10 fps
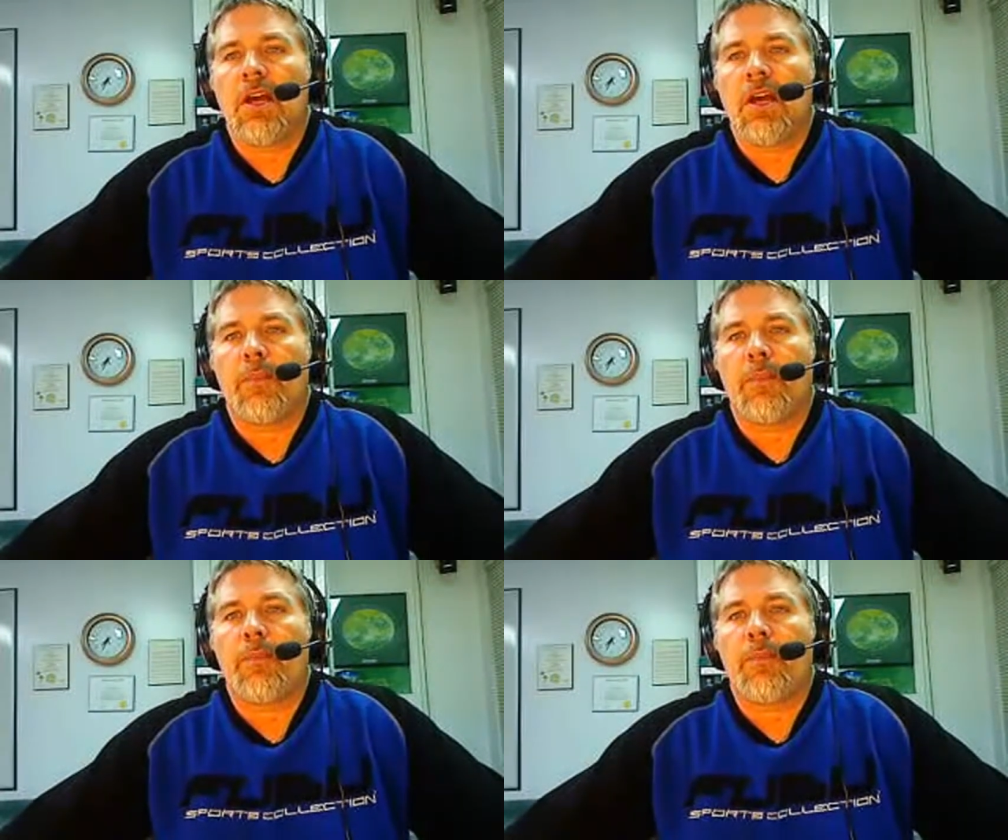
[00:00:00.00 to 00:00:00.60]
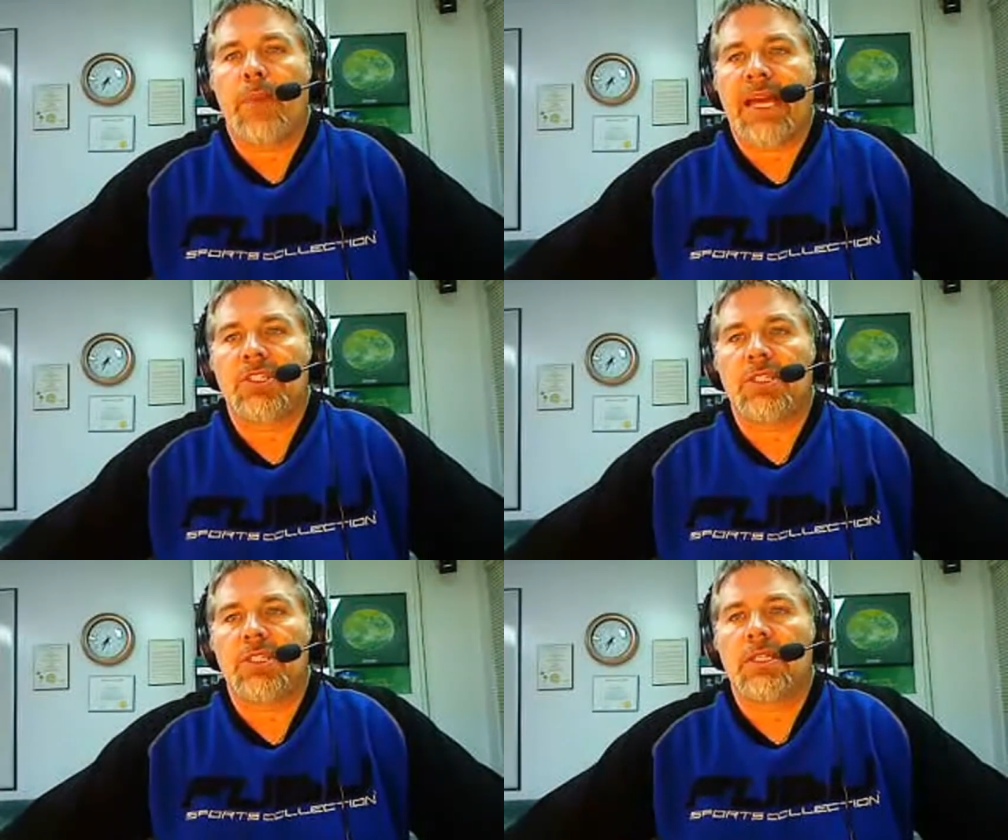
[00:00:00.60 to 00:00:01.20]
are
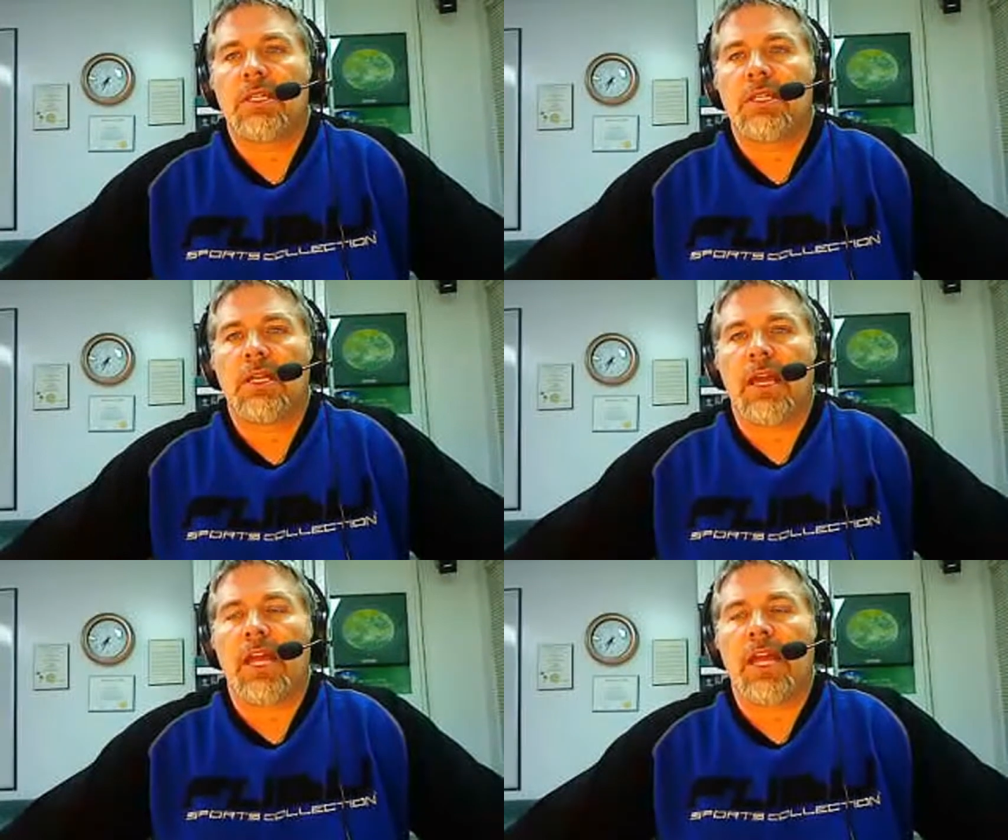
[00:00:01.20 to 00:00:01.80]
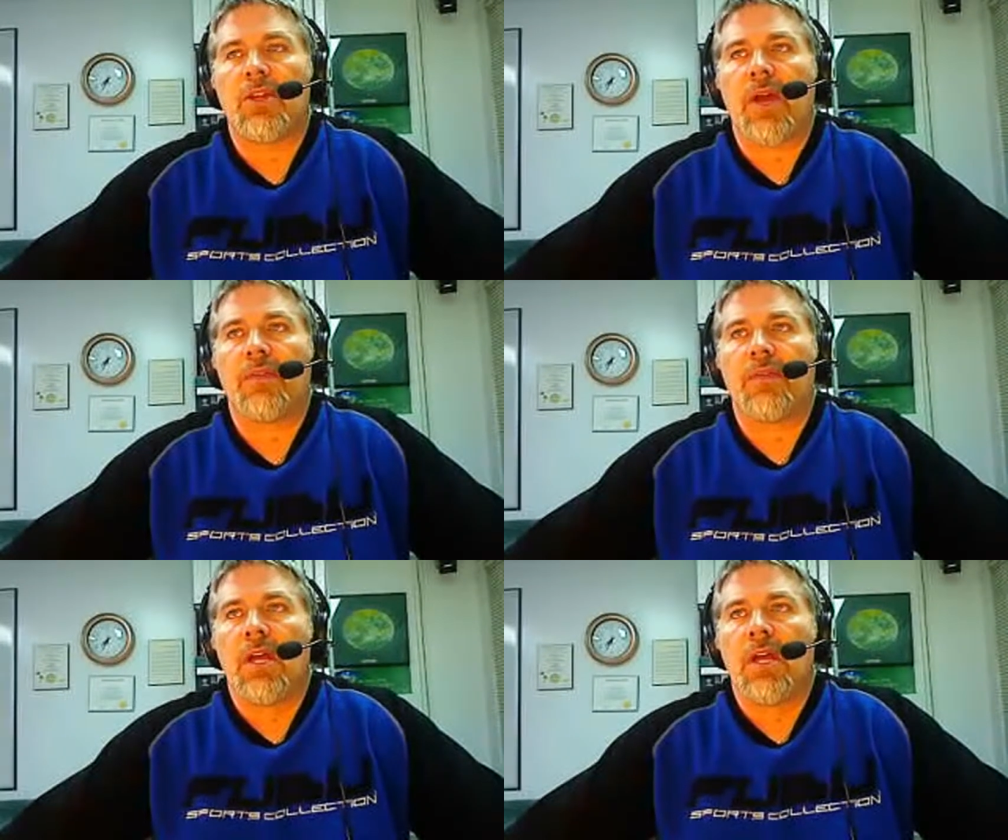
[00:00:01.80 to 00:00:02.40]
passionate and you
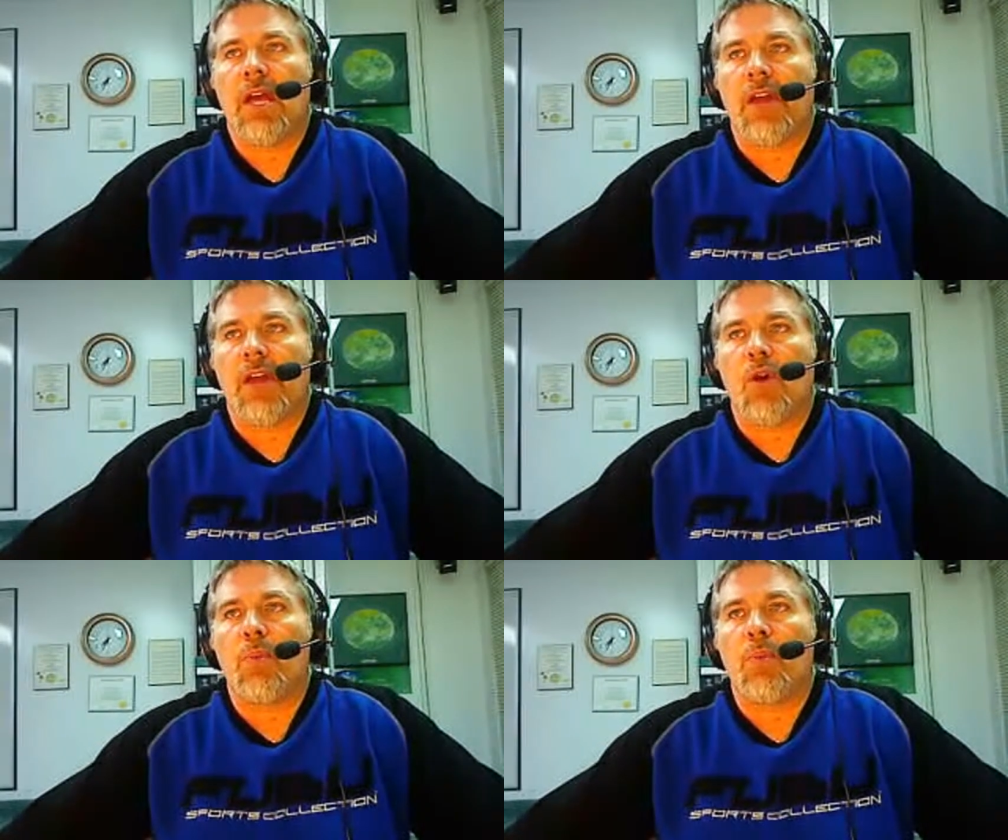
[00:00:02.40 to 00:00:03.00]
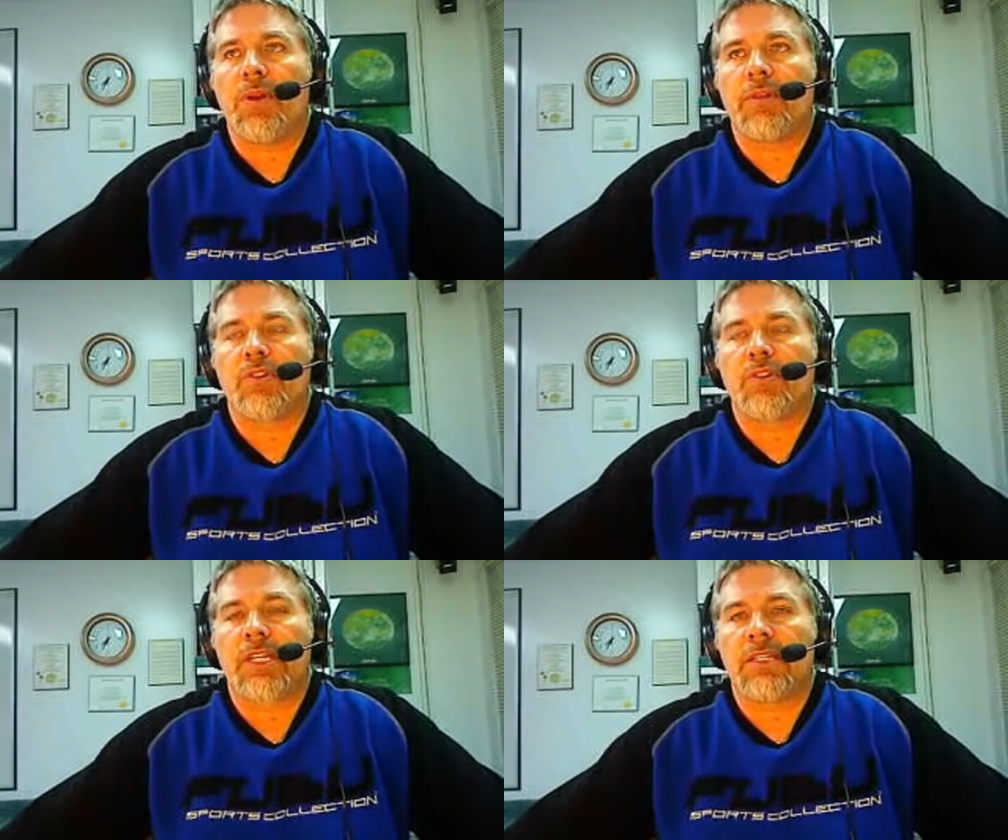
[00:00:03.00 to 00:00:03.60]
have a an open enough
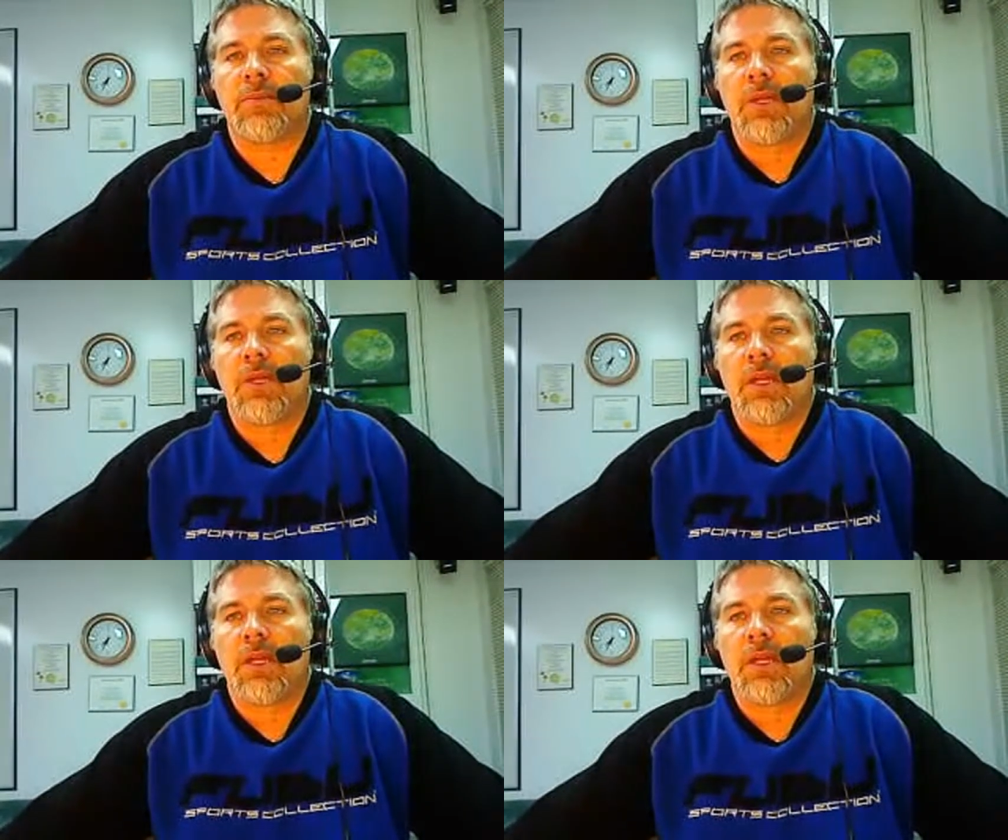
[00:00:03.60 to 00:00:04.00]
curriculum